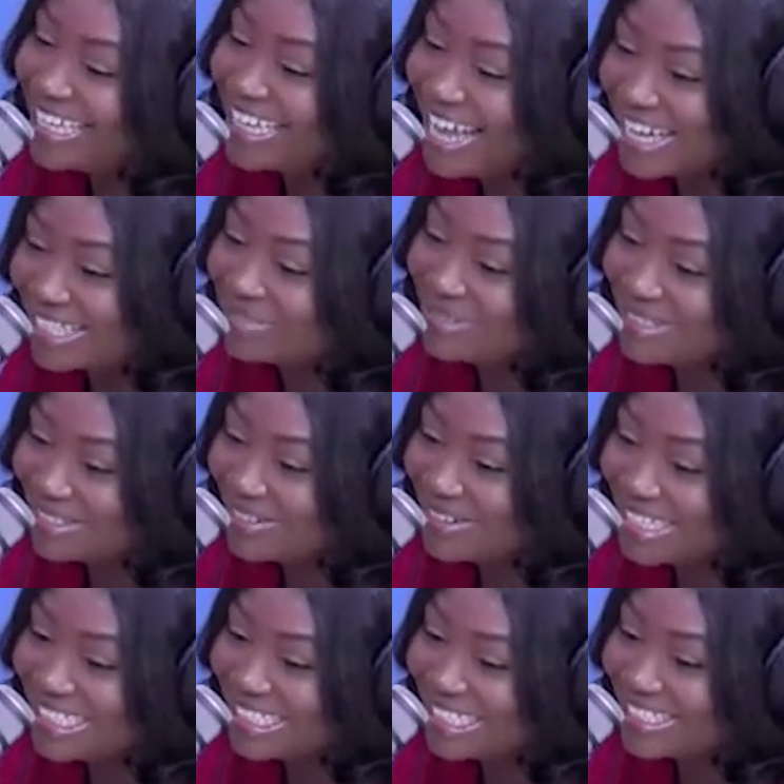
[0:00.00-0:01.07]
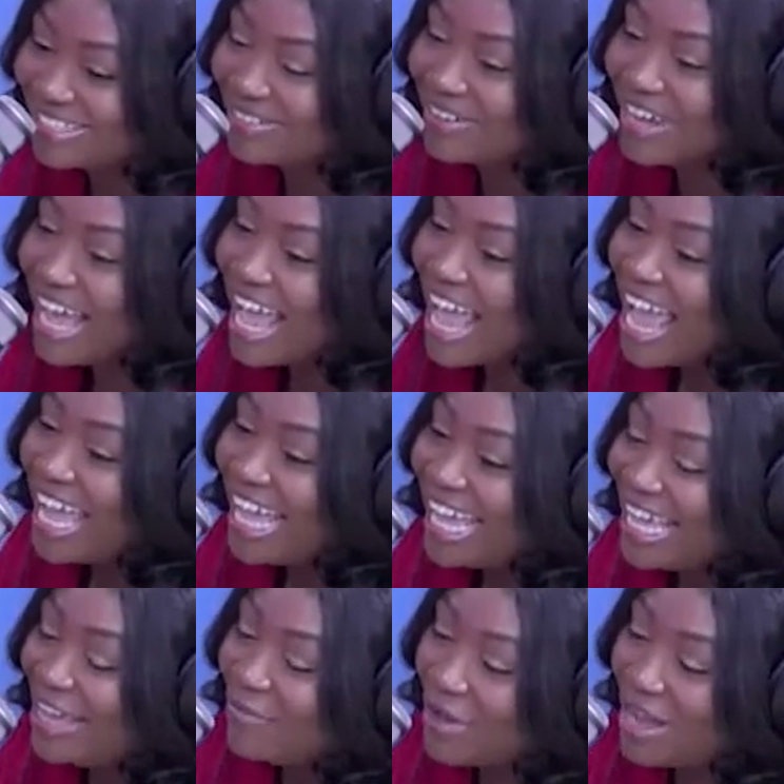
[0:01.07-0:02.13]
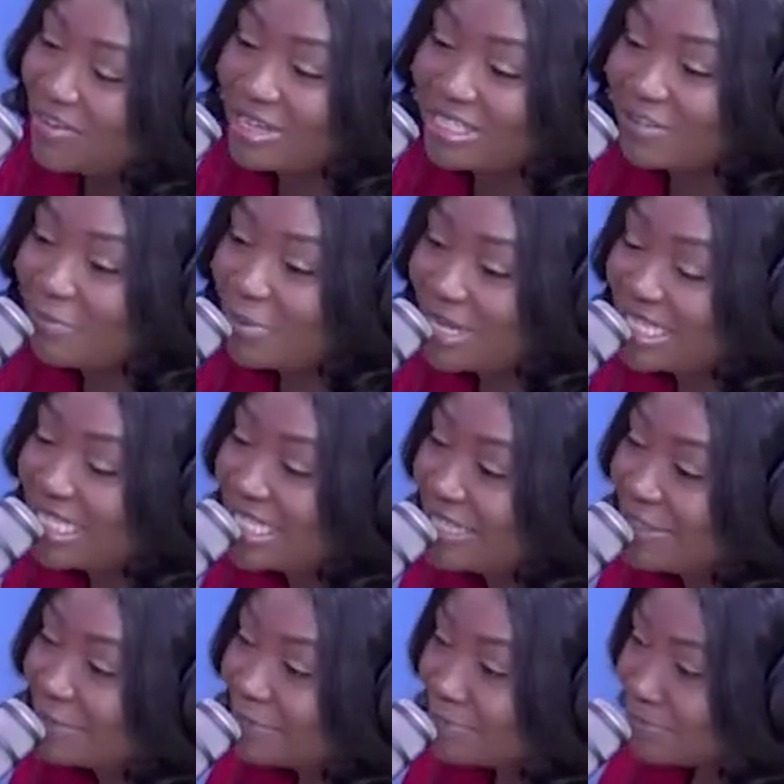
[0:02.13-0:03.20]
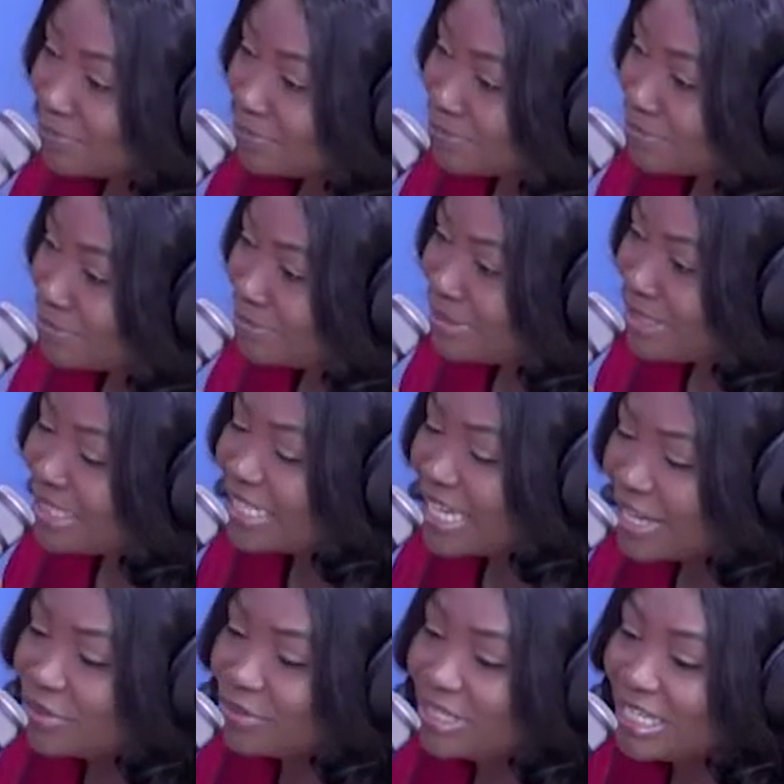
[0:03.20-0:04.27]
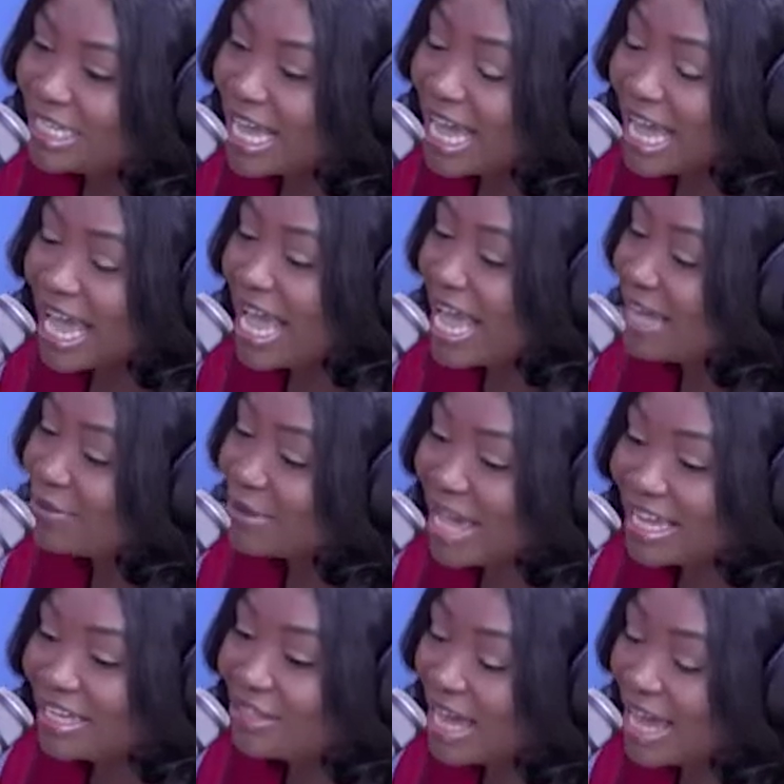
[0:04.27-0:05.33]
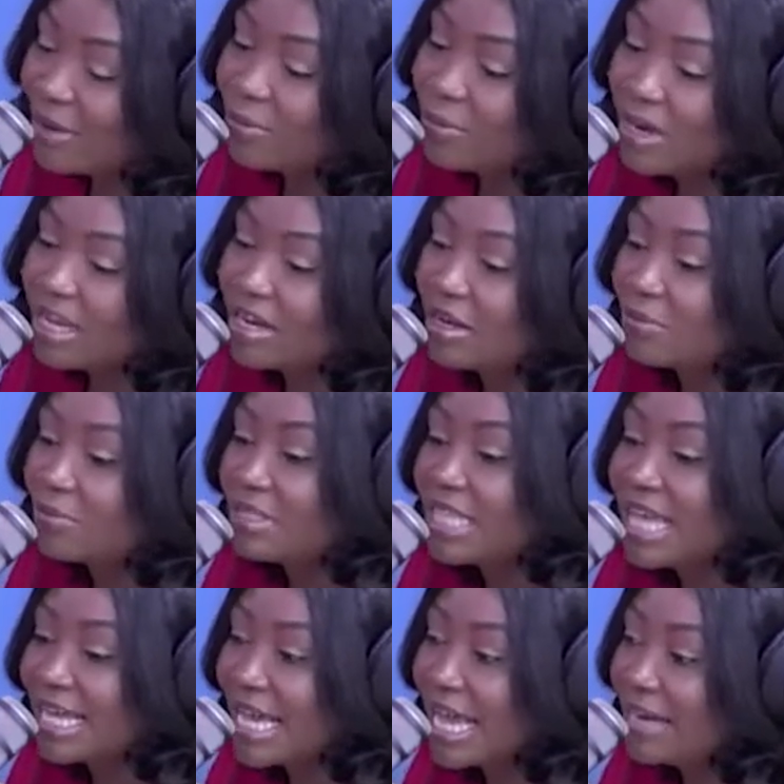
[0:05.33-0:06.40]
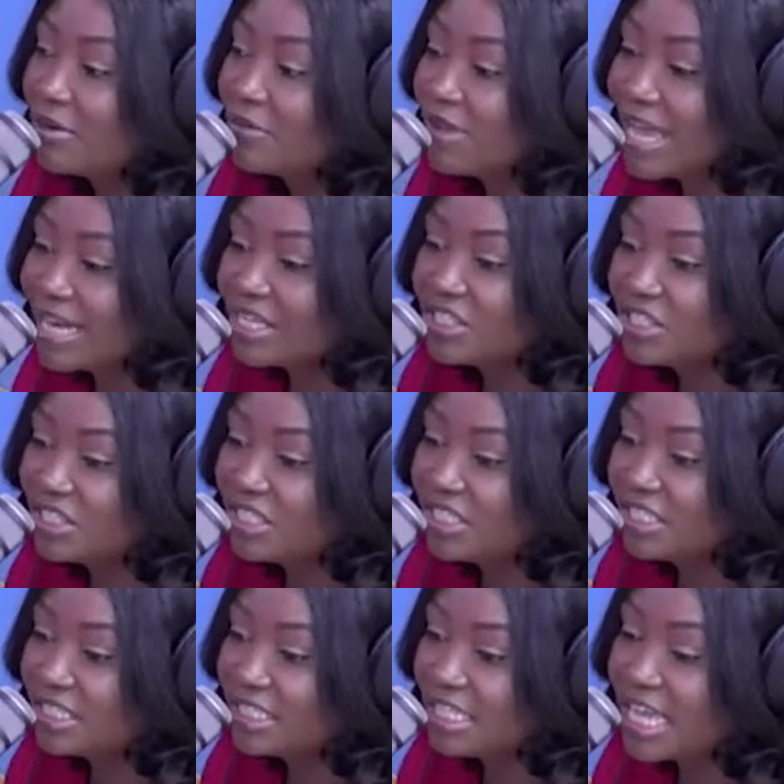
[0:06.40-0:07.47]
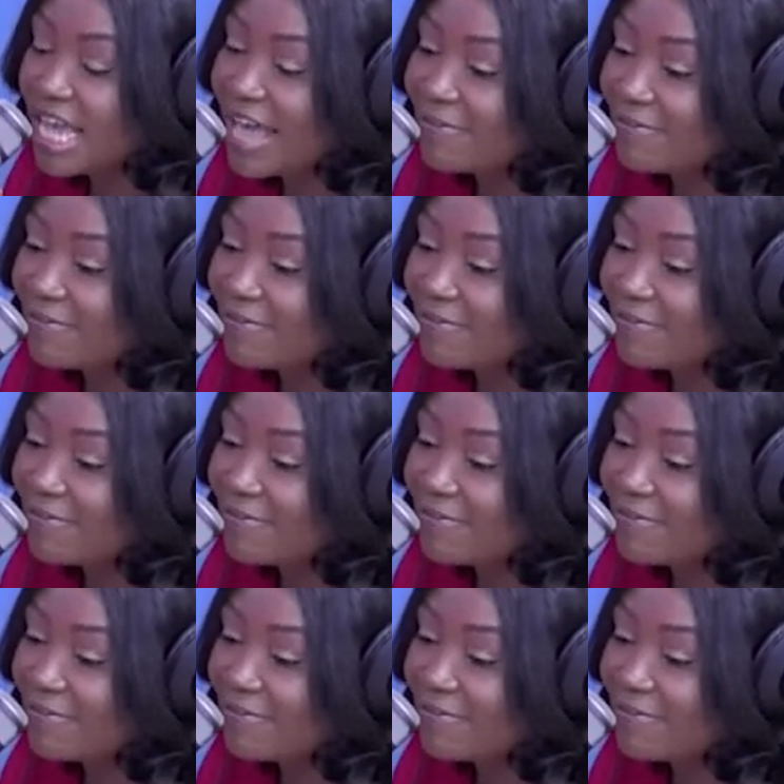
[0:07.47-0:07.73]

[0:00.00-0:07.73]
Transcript: They asked me the question. So if you're a creative person, yeah, you need, I work a lot with that kind of energy, the